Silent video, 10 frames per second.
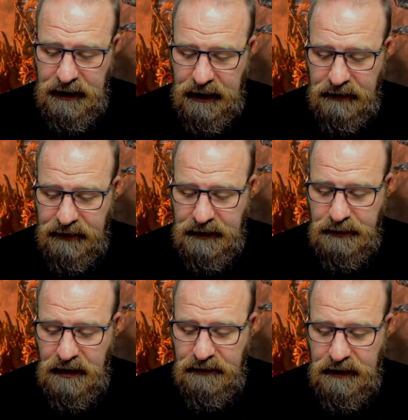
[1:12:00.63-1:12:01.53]
at the end of its
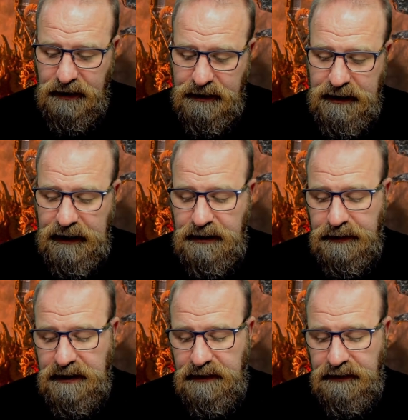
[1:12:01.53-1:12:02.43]
move, and on a
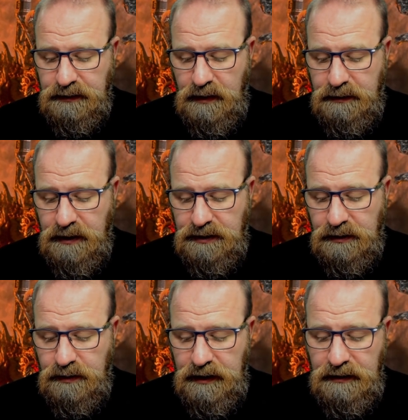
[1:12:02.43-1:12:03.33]
6-up it suffers 1
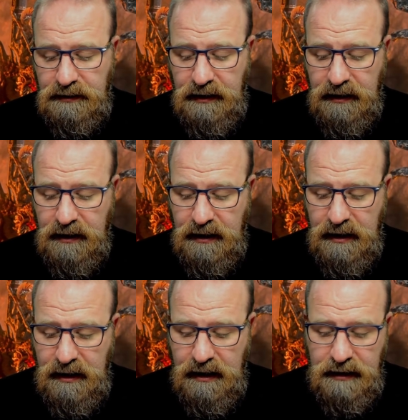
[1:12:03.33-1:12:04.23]
mortal wound.
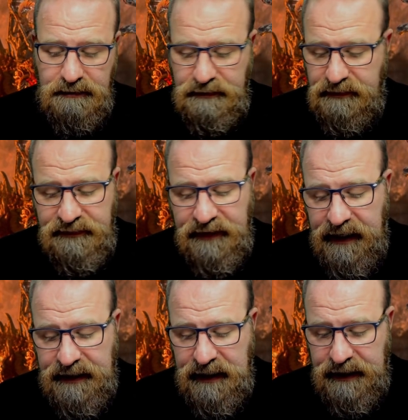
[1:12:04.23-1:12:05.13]

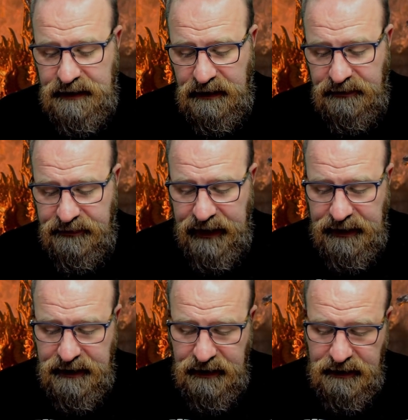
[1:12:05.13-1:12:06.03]
FyreSlayer is not
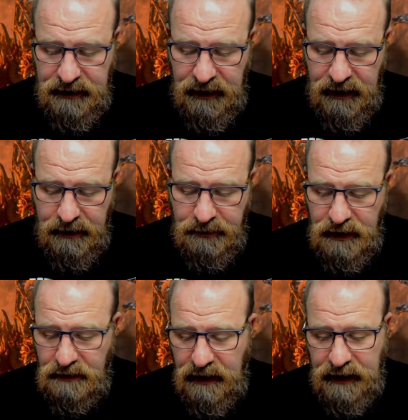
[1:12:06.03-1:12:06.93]
affected.
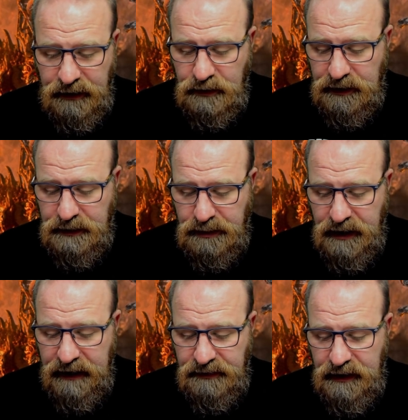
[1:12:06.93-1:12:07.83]
You're adding 1 to
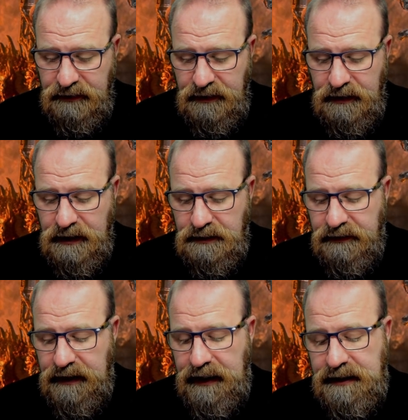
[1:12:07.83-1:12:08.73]
bravery of units
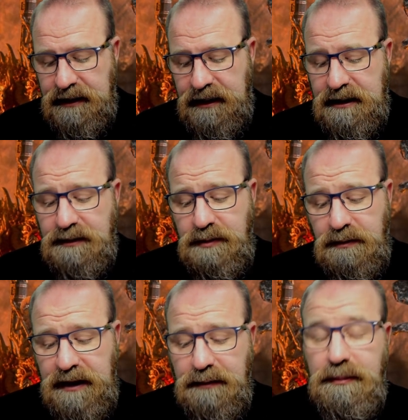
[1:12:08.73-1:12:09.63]
within 18 inch. That's
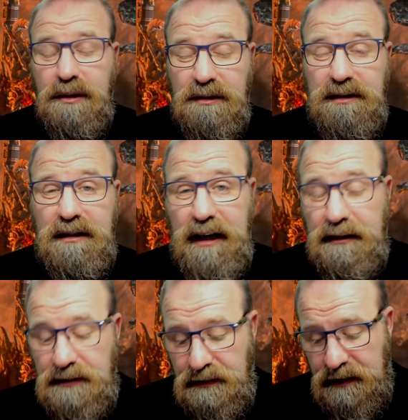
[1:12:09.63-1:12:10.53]
probably important
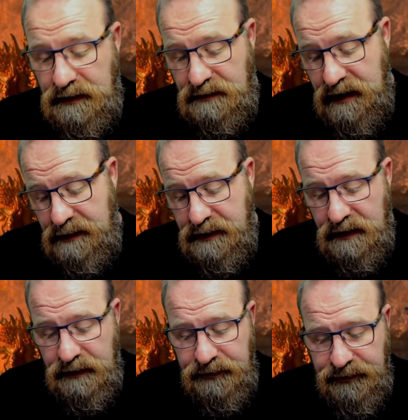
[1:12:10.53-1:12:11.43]
now to a degree,
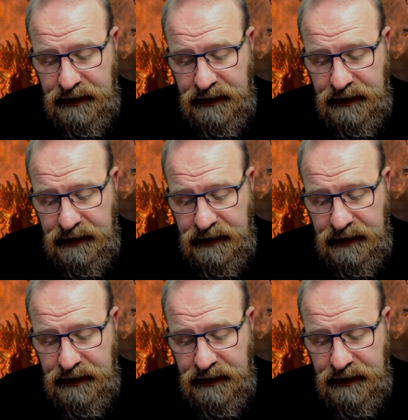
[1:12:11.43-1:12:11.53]
but